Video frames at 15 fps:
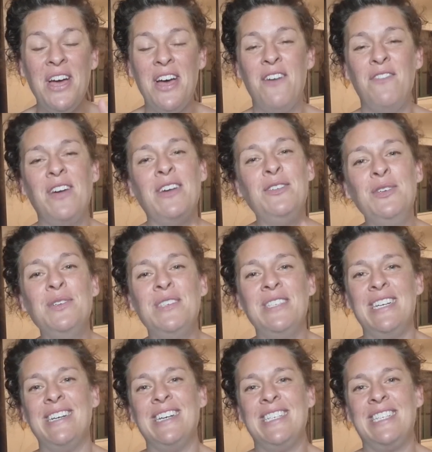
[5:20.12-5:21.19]
of our new
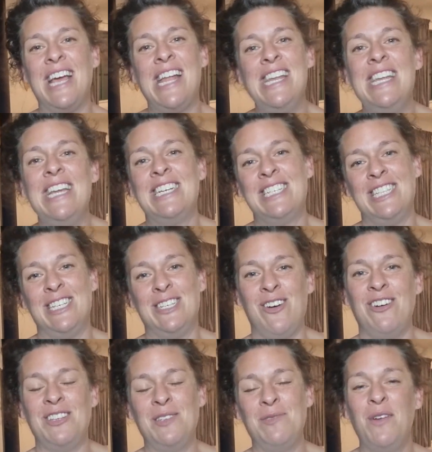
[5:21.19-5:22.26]
series, Connect the
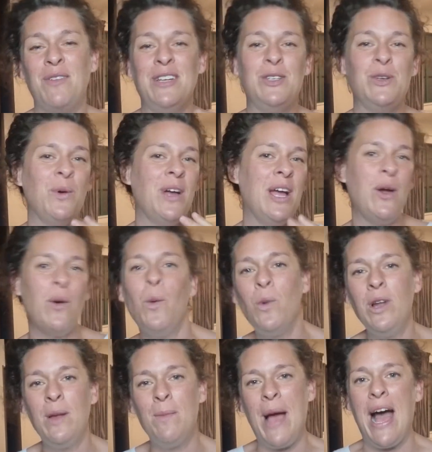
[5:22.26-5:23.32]
Dots, where we're talking
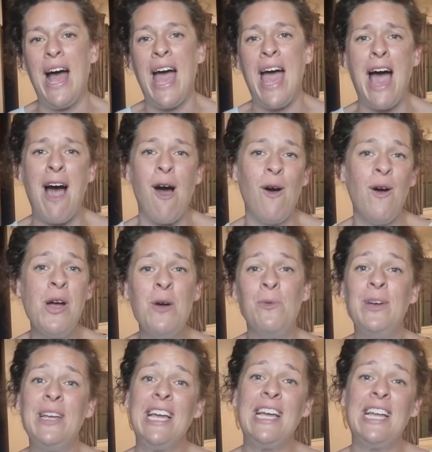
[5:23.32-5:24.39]
all about how
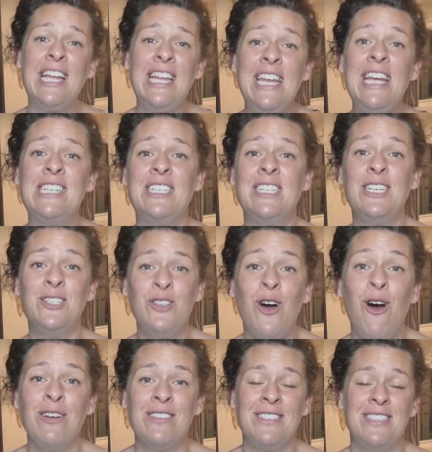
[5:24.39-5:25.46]
we can connect the
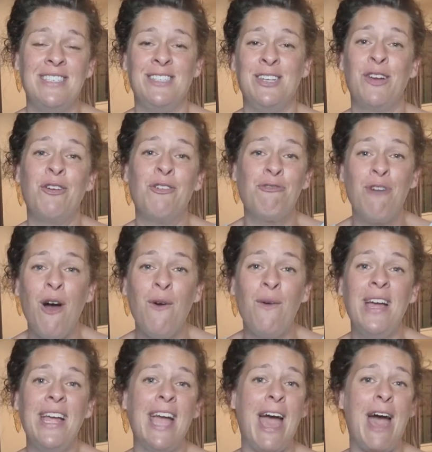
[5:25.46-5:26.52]
dots to
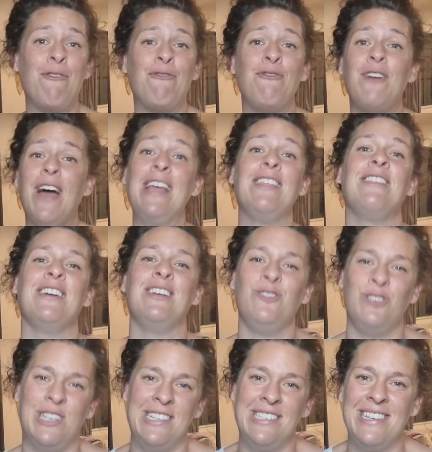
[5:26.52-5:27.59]
growing a faith
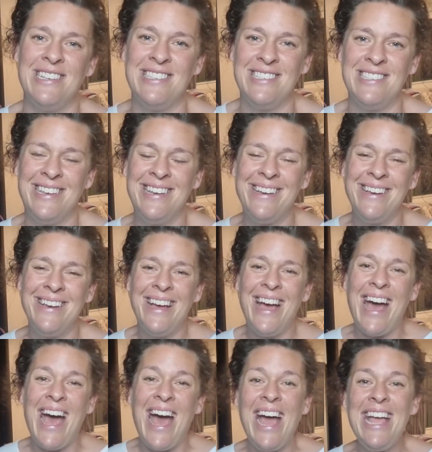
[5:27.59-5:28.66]
in Jesus.
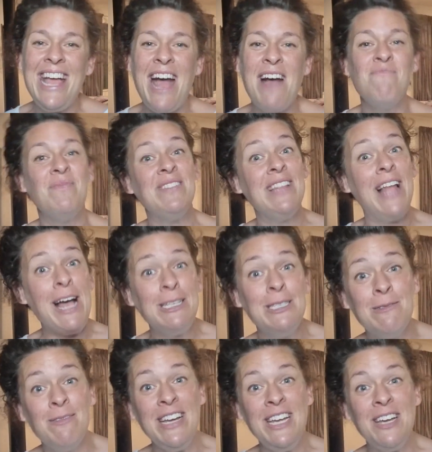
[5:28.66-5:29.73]
Hey,
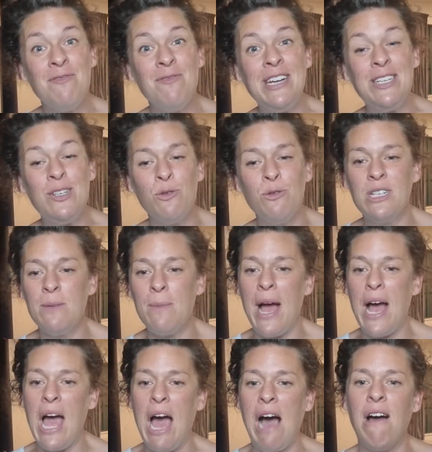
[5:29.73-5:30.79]
last week we talked about
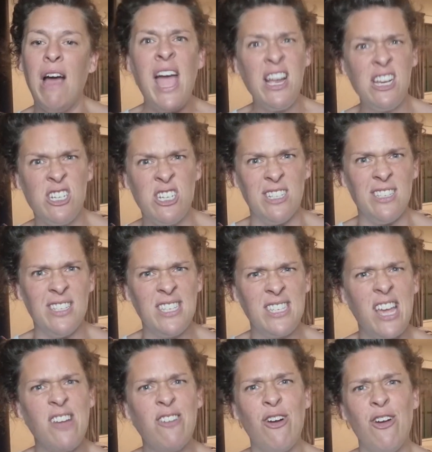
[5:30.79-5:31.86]
how actions
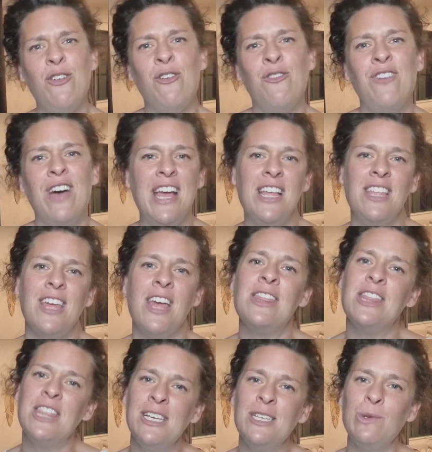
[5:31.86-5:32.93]
can grow your faith,
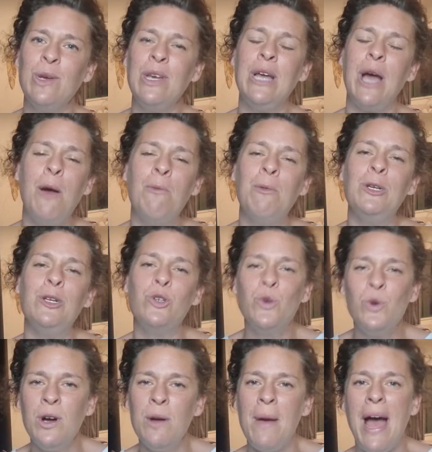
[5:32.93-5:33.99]
and this week I want to
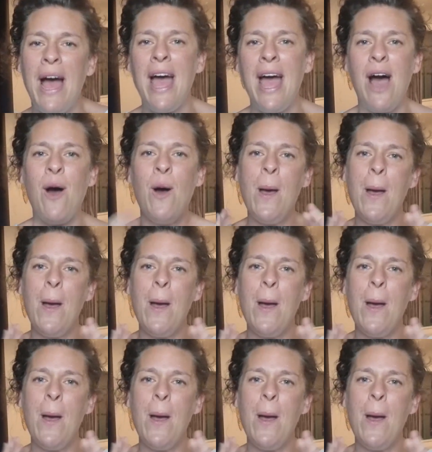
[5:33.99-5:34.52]
talk about how